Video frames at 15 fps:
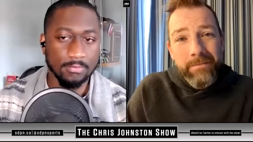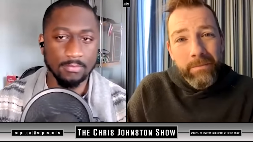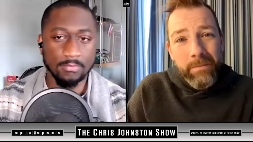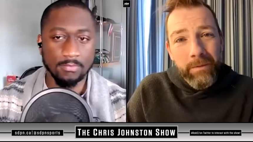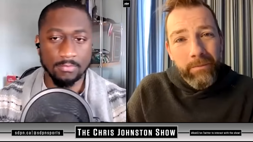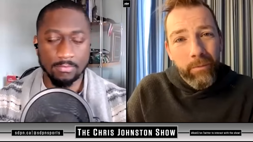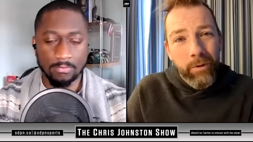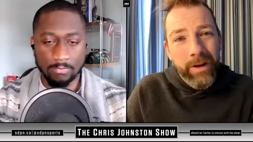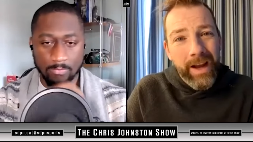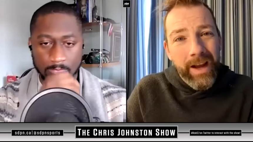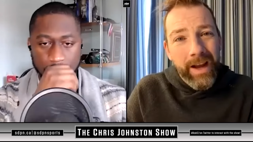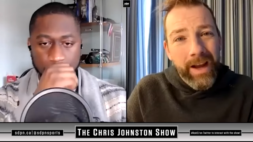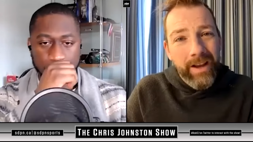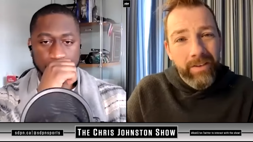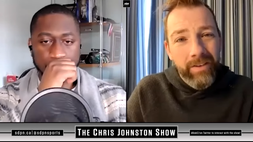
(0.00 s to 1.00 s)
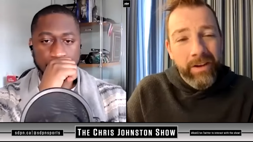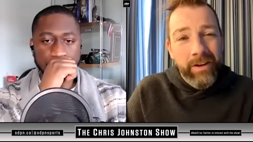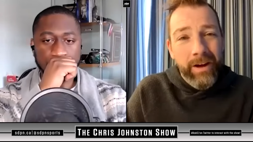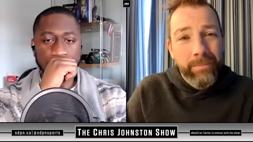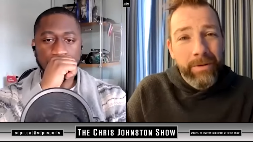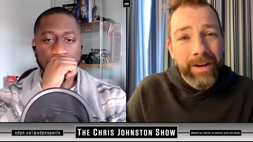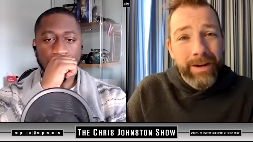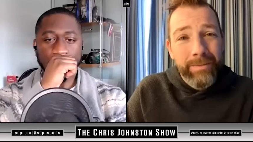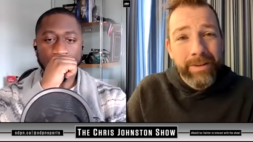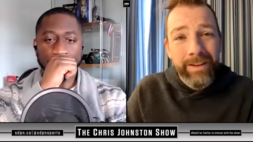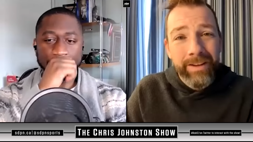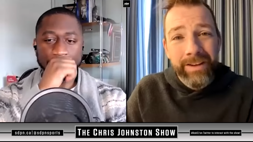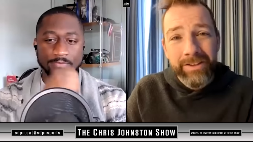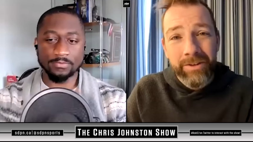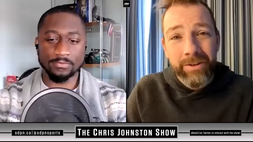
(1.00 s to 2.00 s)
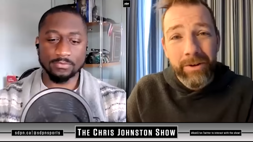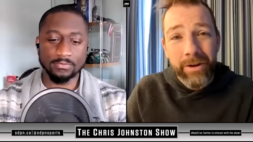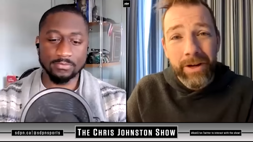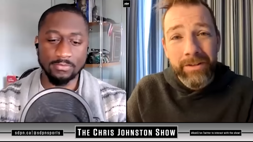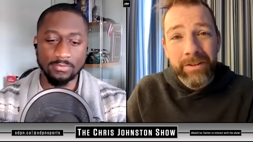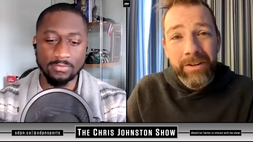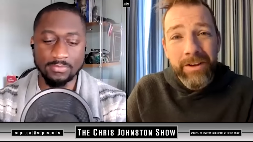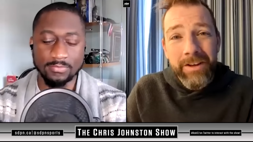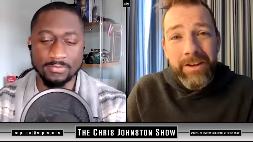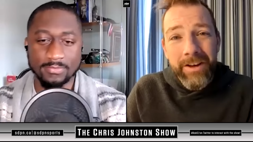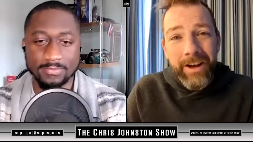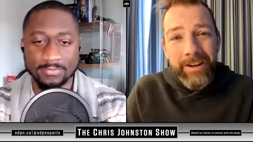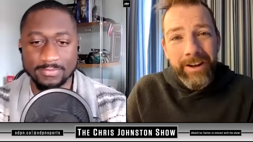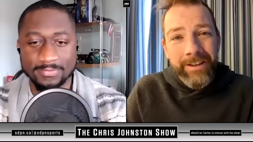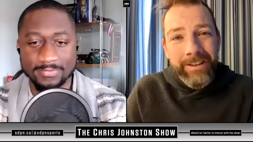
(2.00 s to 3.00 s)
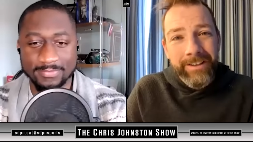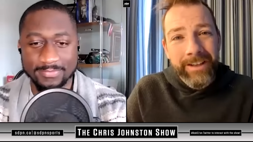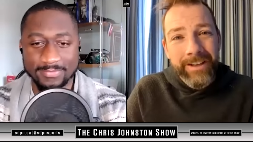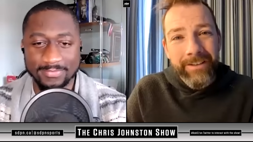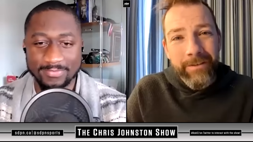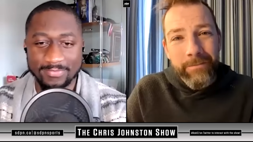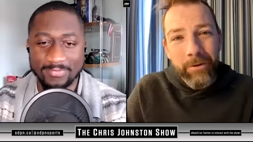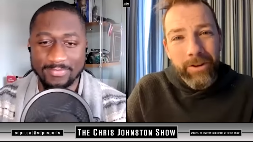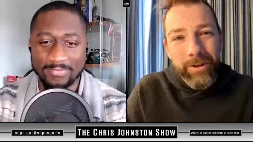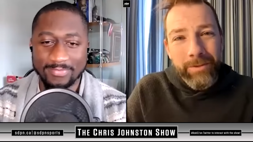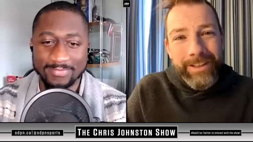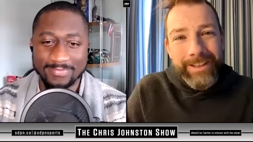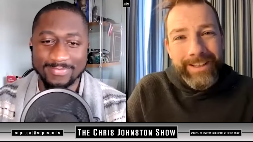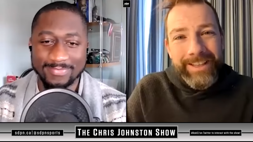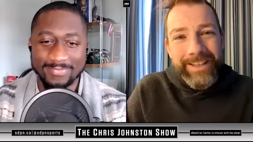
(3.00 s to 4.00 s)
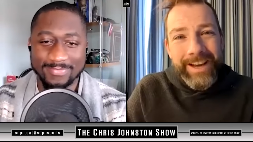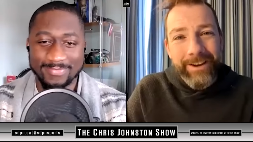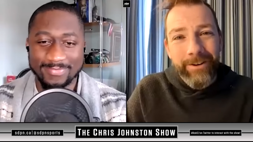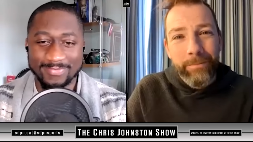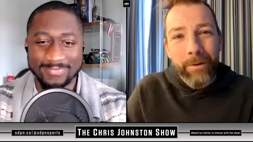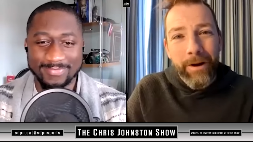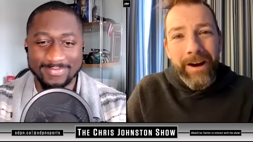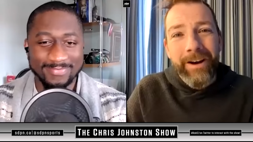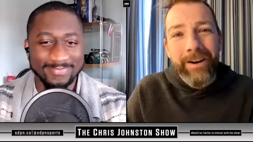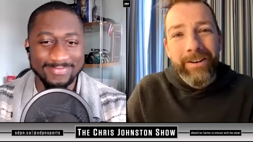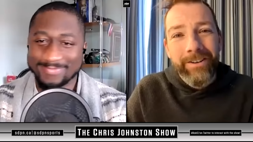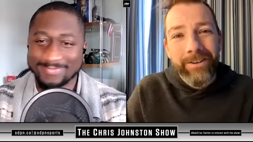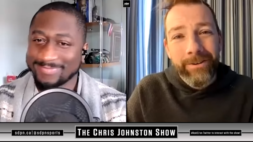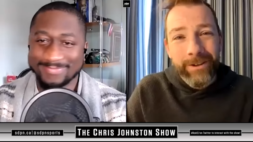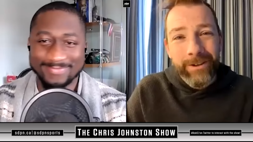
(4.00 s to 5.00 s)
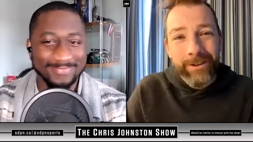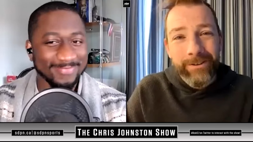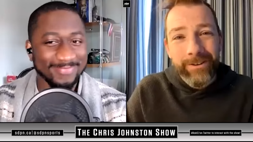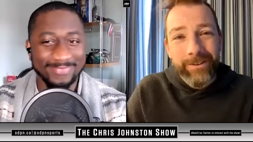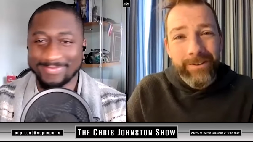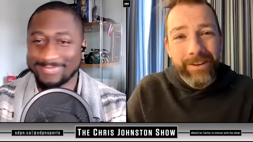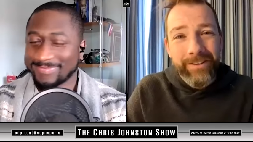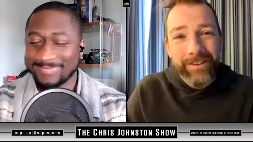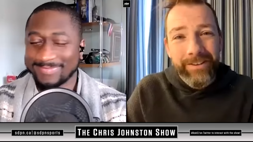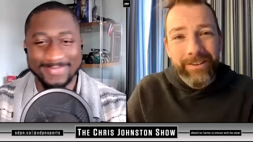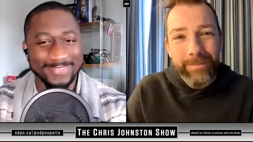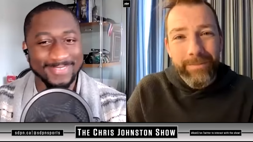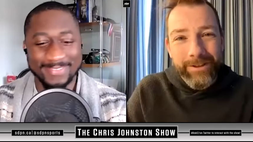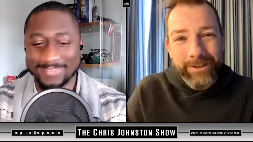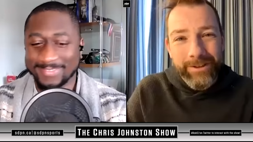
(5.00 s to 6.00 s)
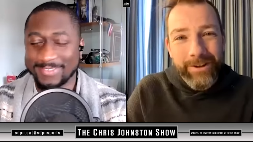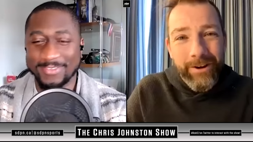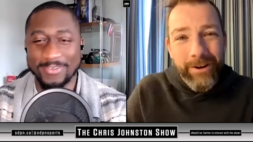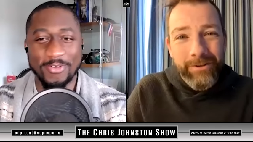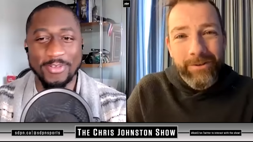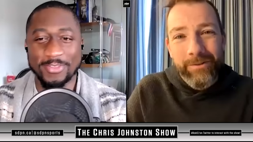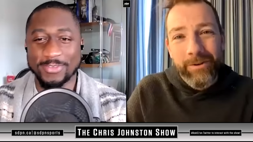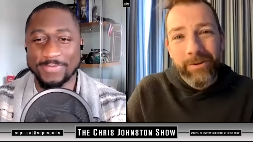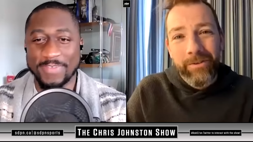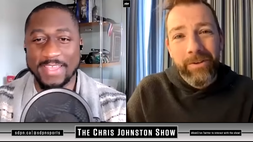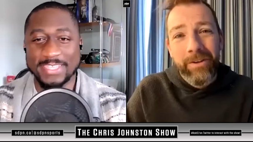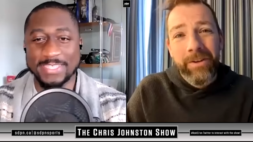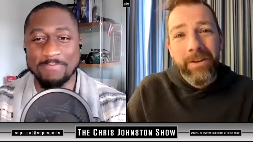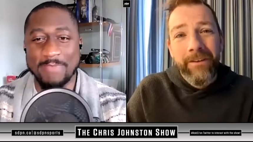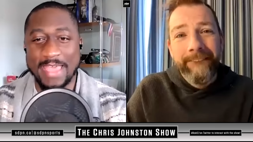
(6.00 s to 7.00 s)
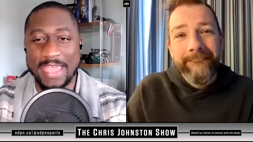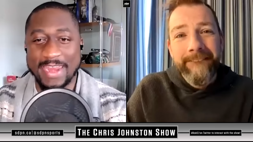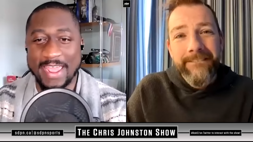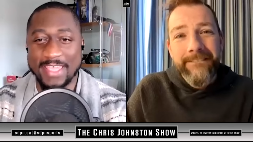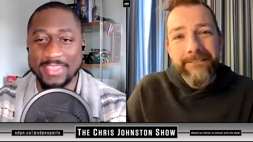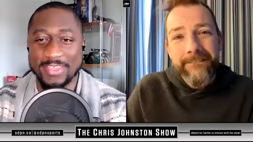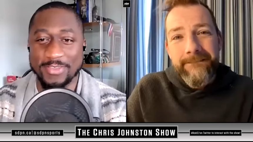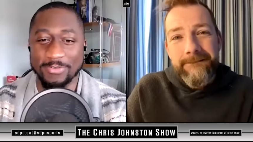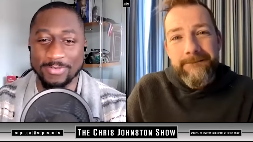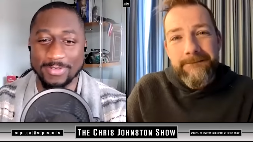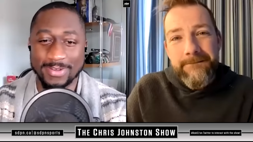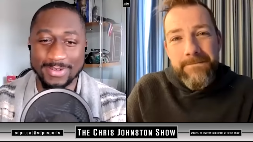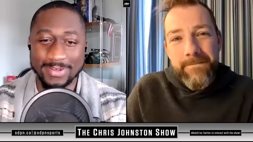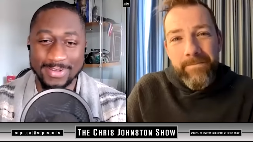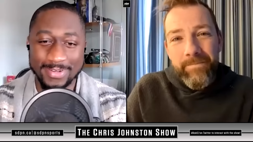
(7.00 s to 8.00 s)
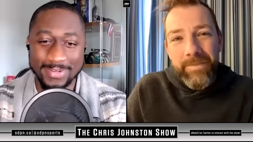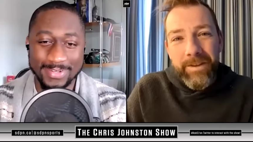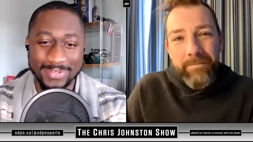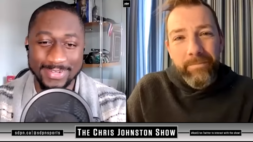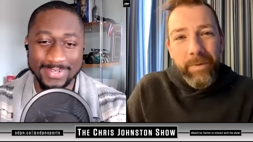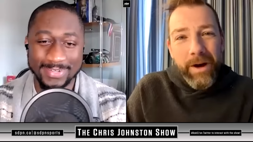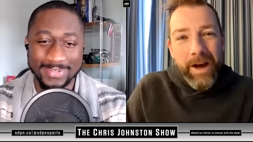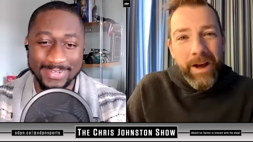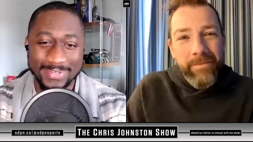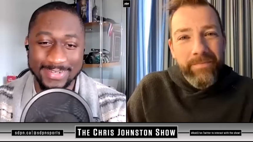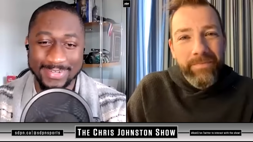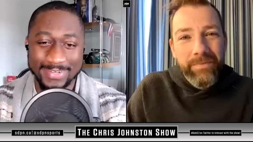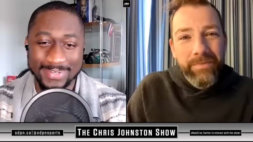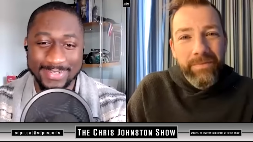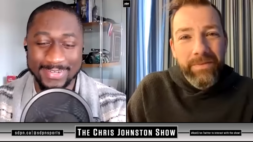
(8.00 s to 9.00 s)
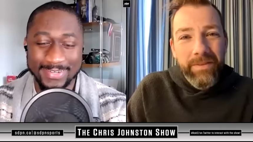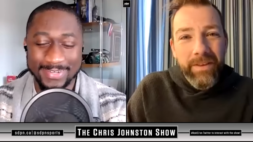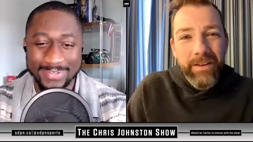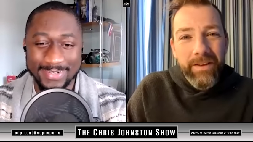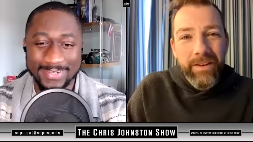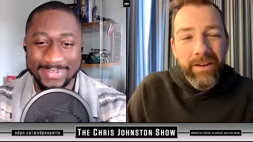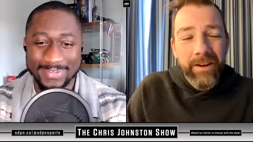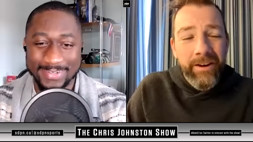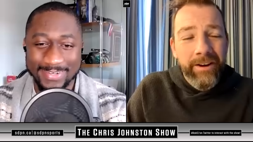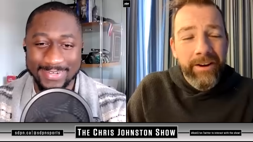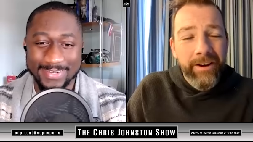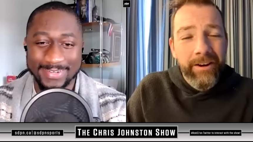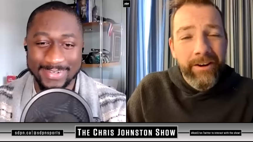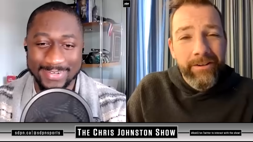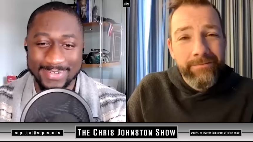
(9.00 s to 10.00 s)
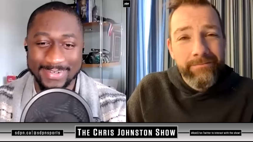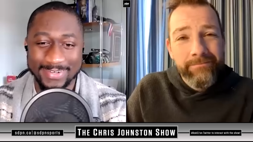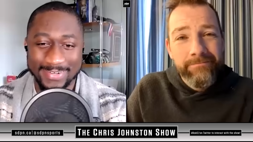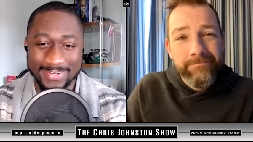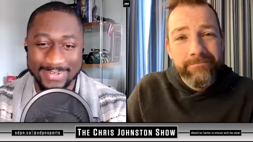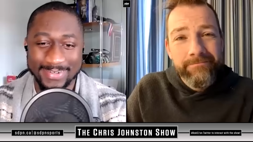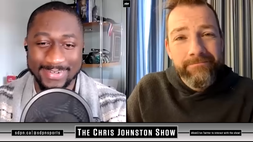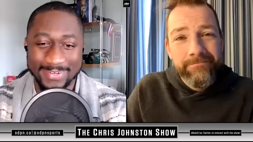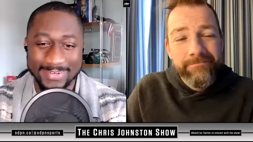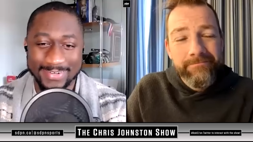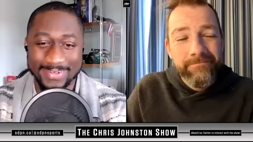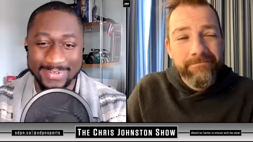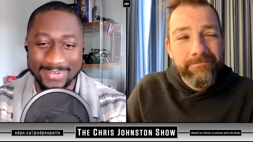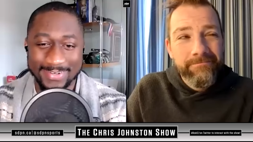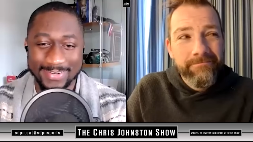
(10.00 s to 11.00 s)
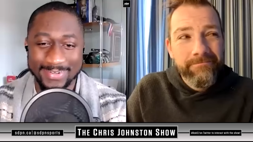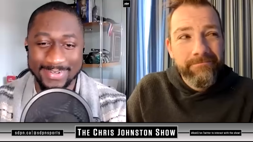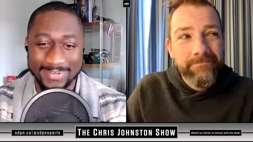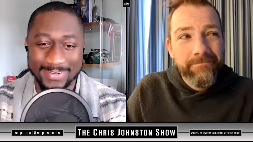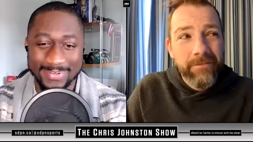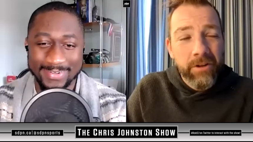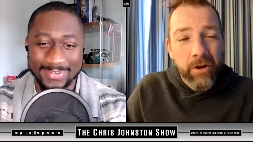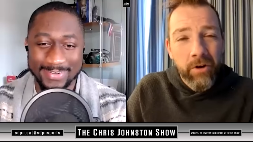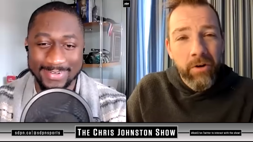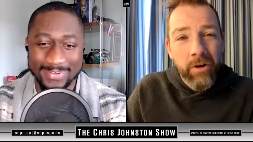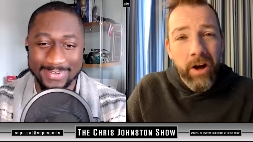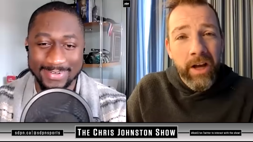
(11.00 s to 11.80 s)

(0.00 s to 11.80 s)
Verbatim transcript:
Speaker 1: not forecasting a cup in Edmonton. As you know, I, I, I didn't even put them in the contender pile earlier in the season to much.
Speaker 2: Oilers fans mad at you.
Speaker 1: But, um, you know, I